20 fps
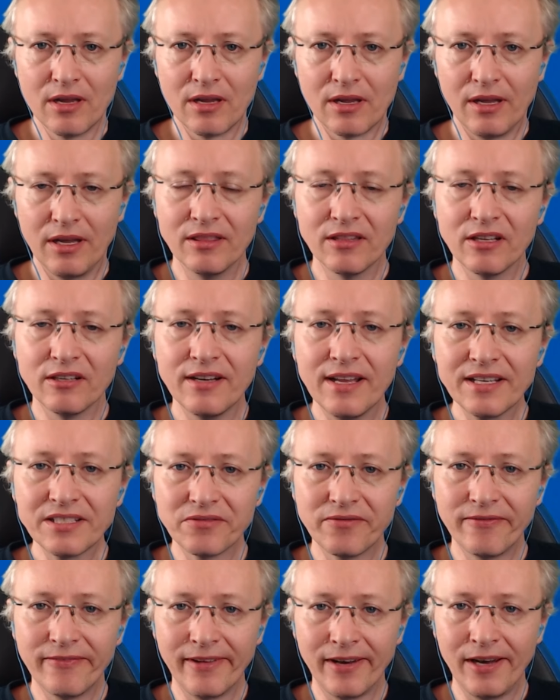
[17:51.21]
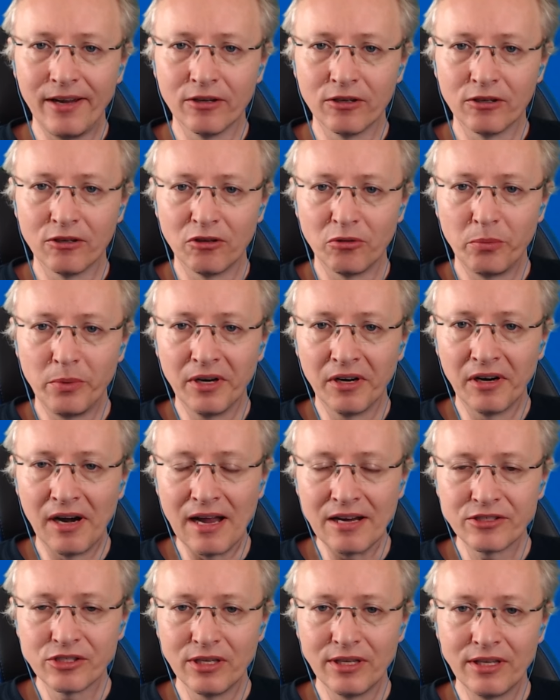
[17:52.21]
In the next video, we are
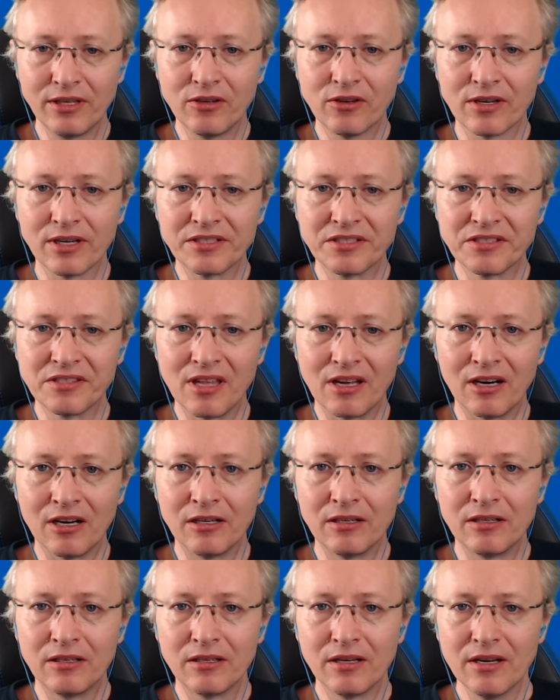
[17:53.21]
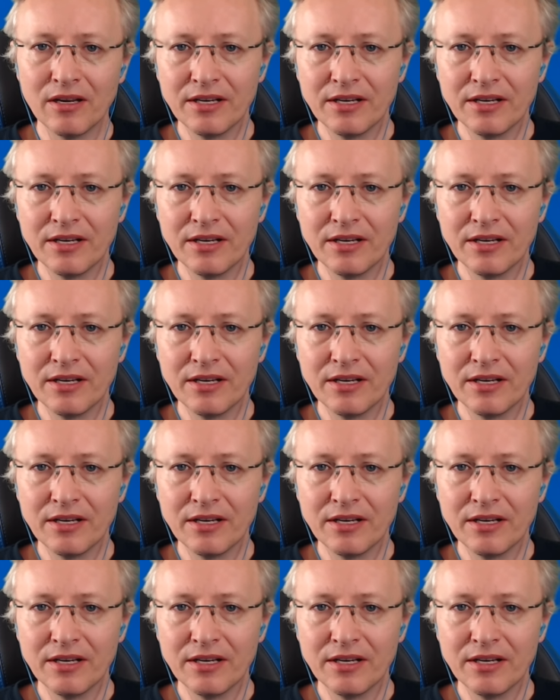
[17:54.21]
actually gonna start